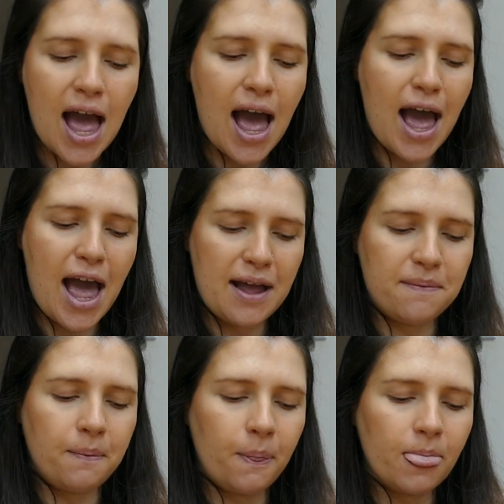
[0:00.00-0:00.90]

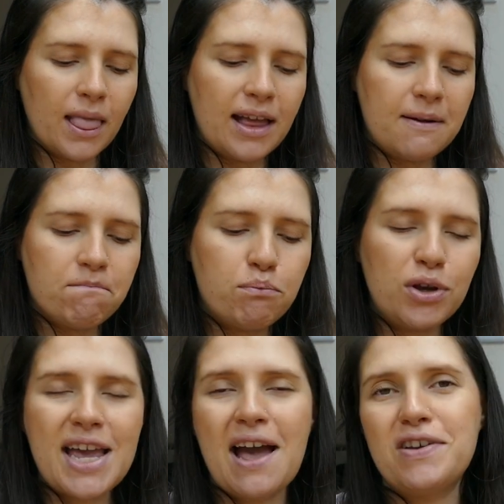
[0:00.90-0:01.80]

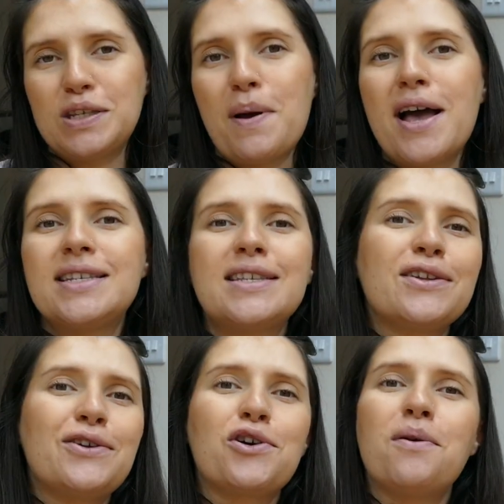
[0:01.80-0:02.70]
But yeah, this person's
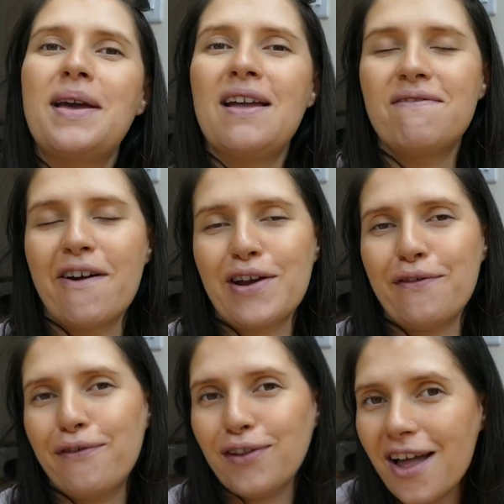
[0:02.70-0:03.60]
going to come in very
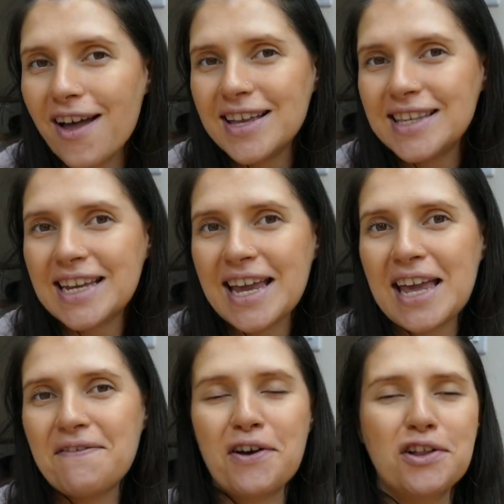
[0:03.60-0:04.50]

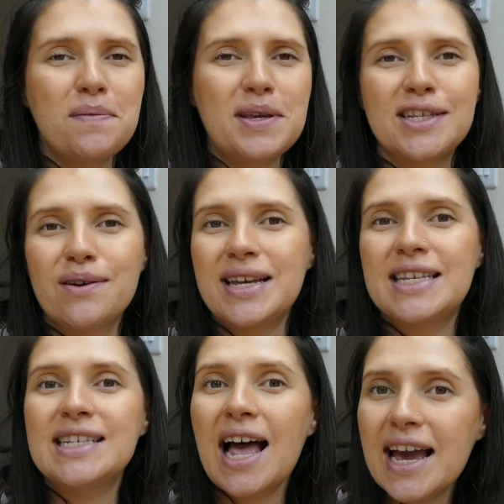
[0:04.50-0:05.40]
flirty. They're going to be so
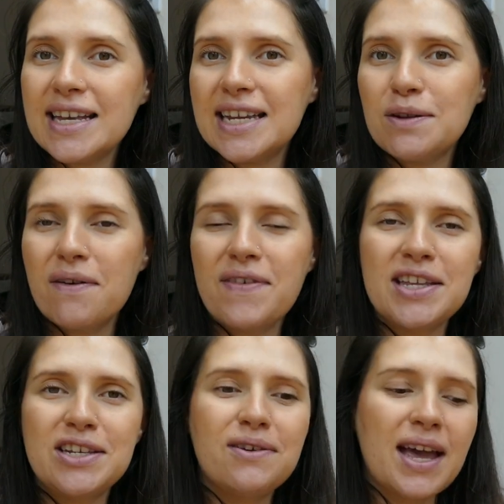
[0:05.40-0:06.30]
excited when they
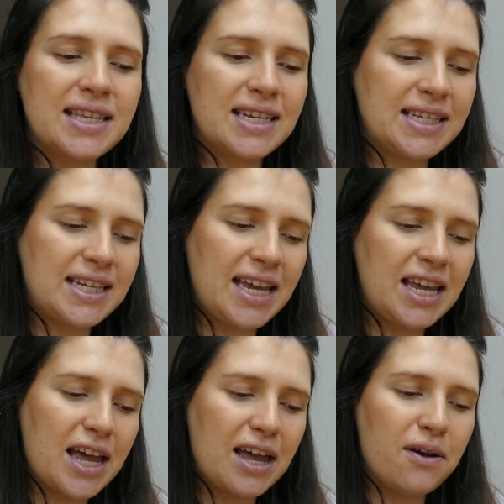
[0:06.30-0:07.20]
do get to
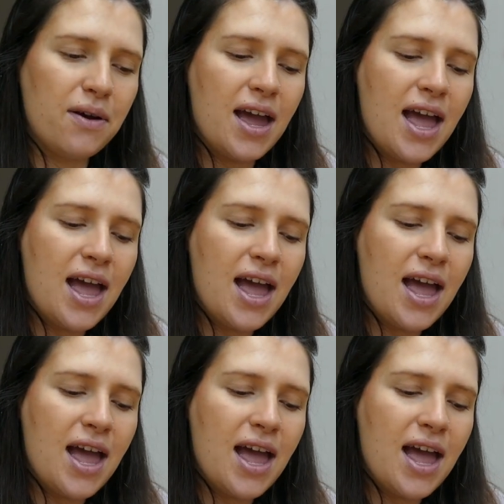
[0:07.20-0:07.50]
see you.